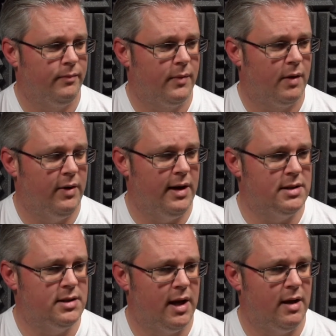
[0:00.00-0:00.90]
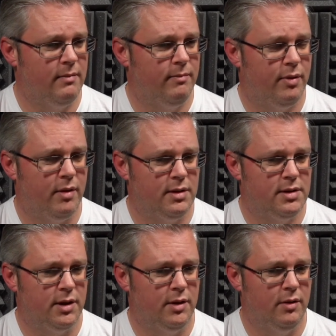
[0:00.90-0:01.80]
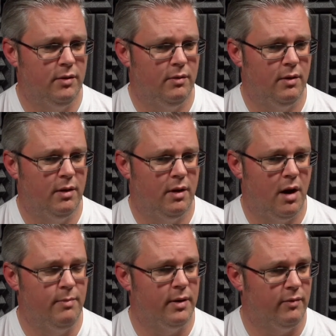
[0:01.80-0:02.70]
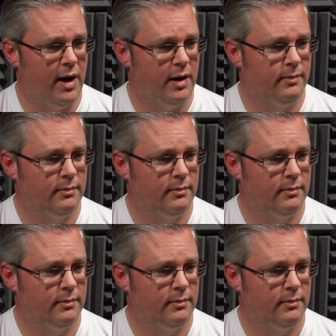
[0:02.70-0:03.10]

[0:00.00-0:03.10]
real estate put to OpenRAN.